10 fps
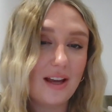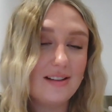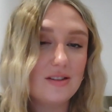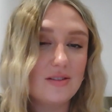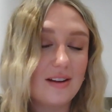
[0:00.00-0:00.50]

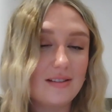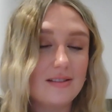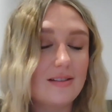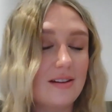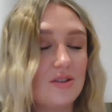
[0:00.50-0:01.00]

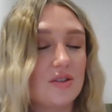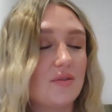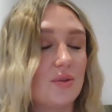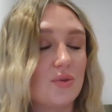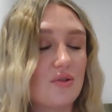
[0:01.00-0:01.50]
it
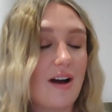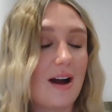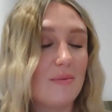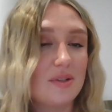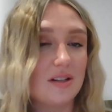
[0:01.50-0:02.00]
just feels
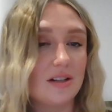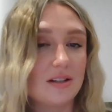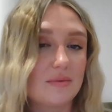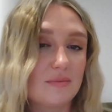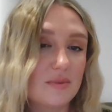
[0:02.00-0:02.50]
crap
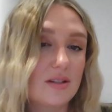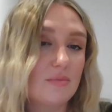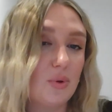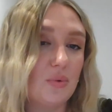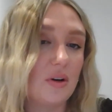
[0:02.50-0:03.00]
to
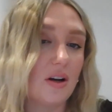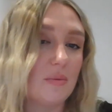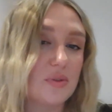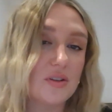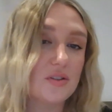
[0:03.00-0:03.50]
small
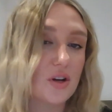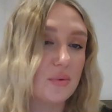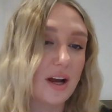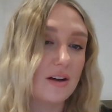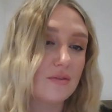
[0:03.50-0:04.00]
clubs that
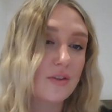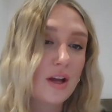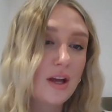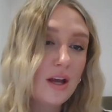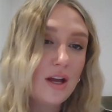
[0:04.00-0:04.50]
don't have
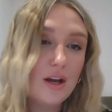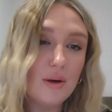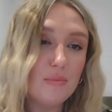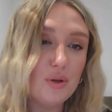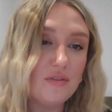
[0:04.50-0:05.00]

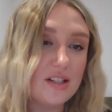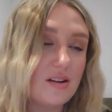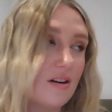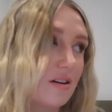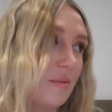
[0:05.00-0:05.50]
a movie
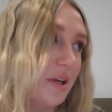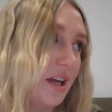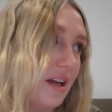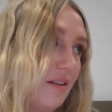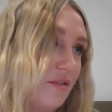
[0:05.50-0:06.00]
star coming
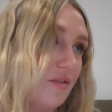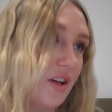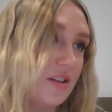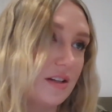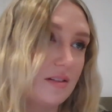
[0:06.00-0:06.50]
in and
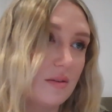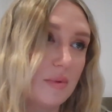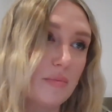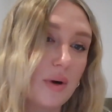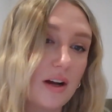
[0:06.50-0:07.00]
funding them
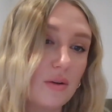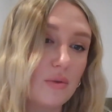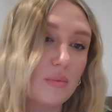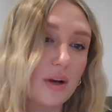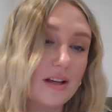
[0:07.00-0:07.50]
and buying
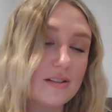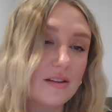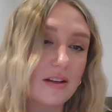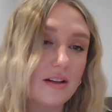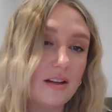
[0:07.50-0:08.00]
all the players
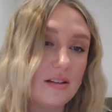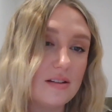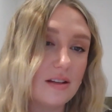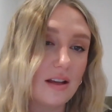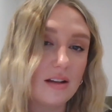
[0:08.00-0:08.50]
that they need
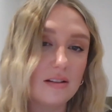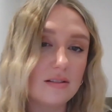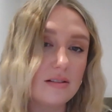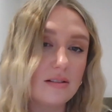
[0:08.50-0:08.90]
to then